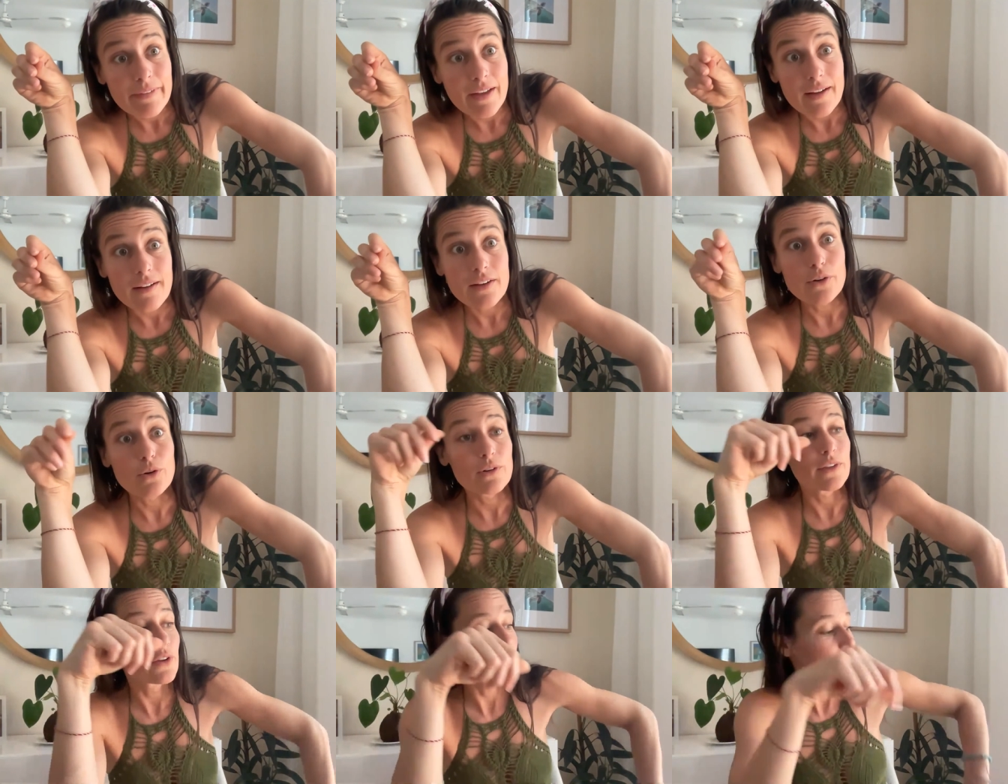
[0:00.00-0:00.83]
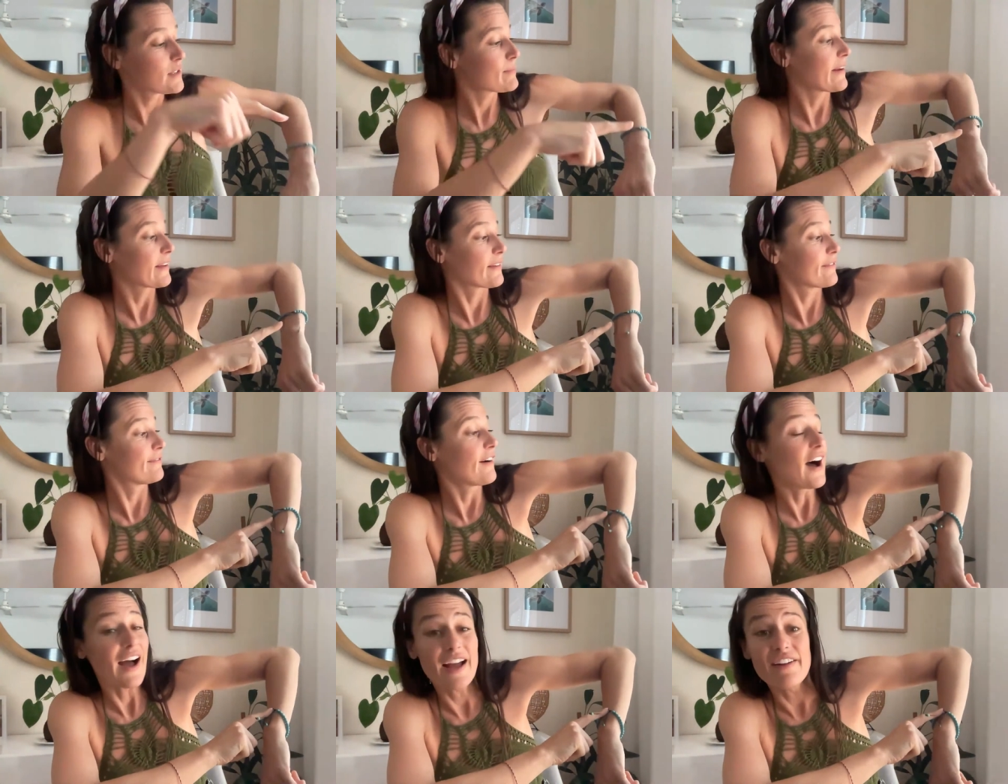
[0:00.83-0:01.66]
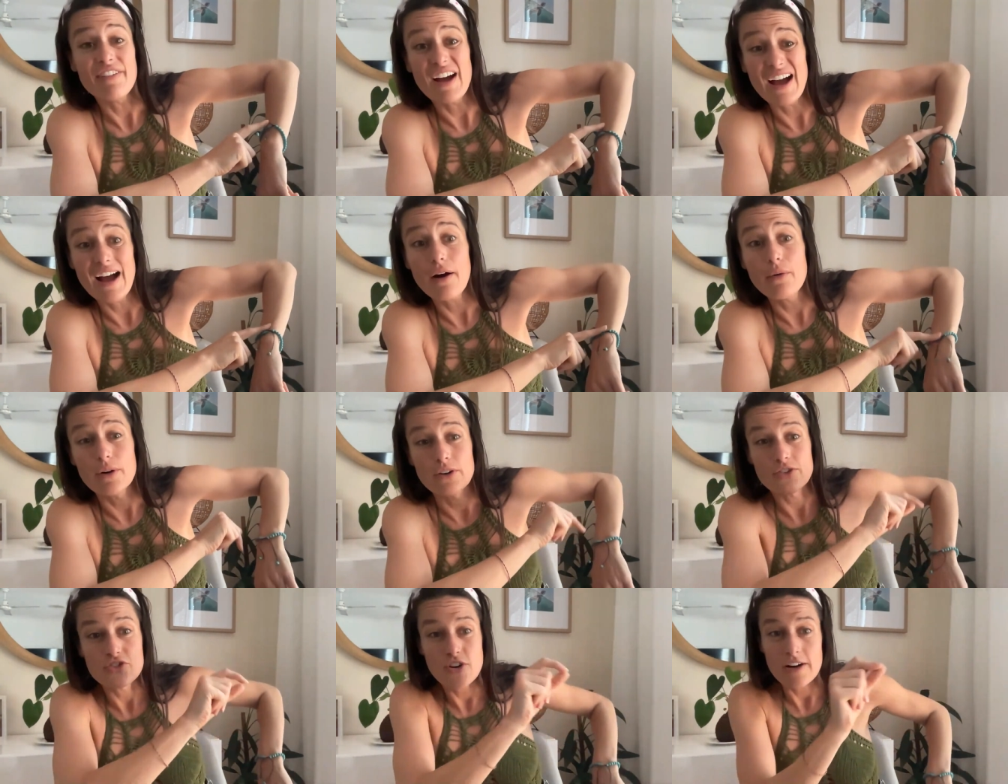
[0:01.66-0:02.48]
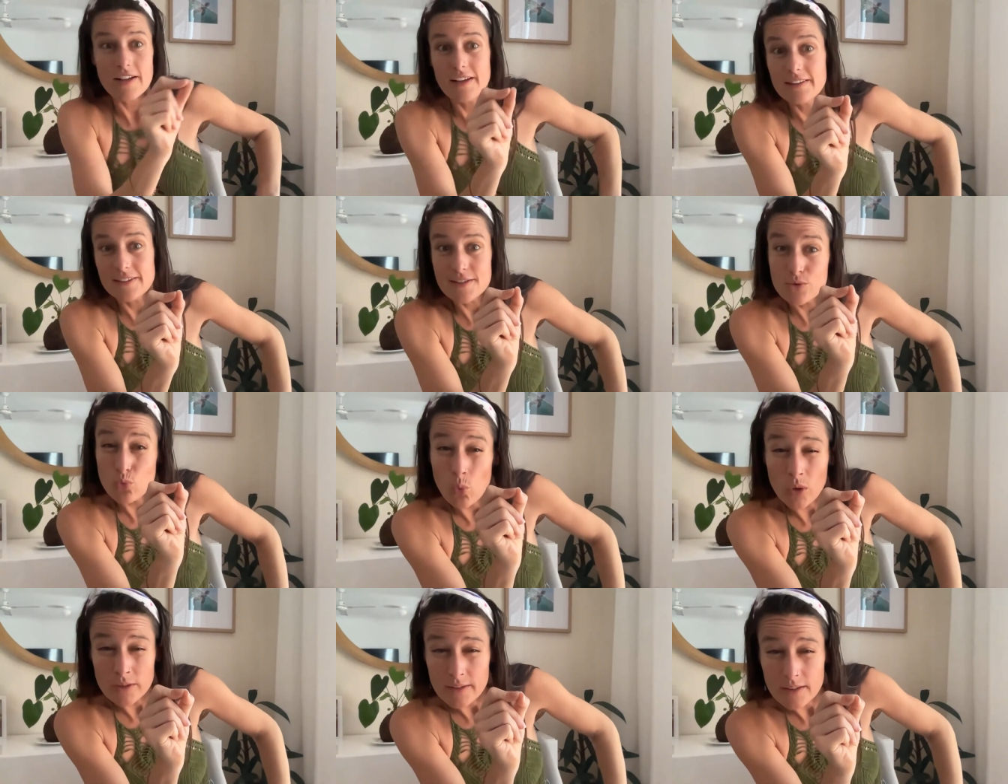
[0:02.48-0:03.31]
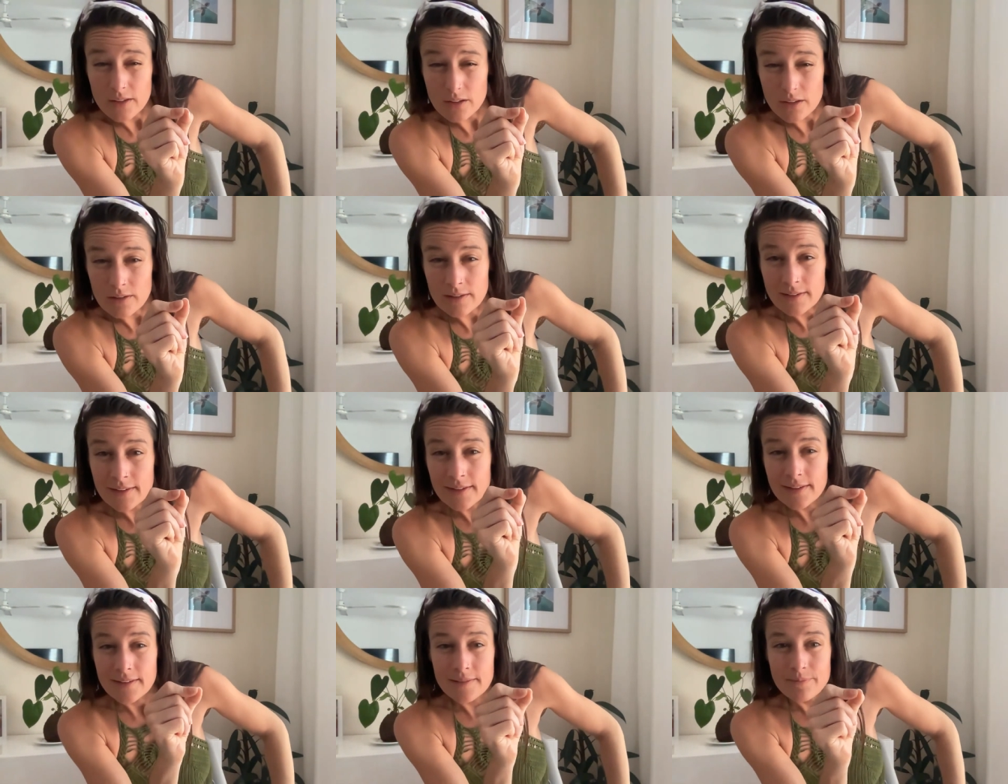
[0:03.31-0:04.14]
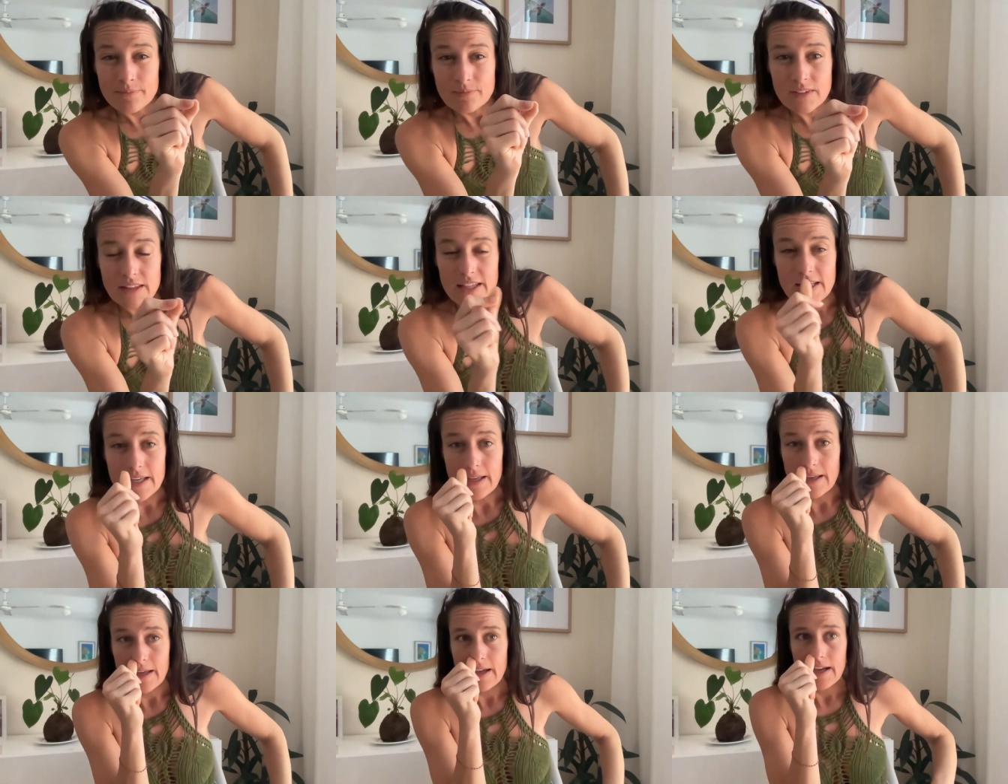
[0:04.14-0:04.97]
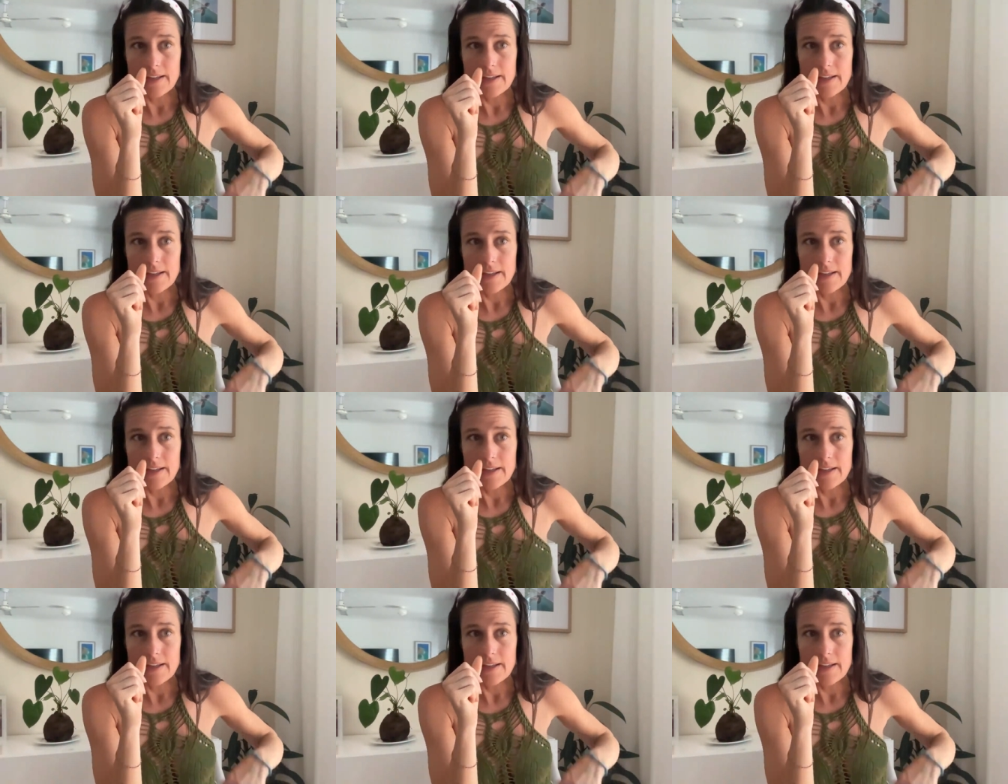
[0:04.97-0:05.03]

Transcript: Like you're literally spending 5 hours trying to get this one little thing.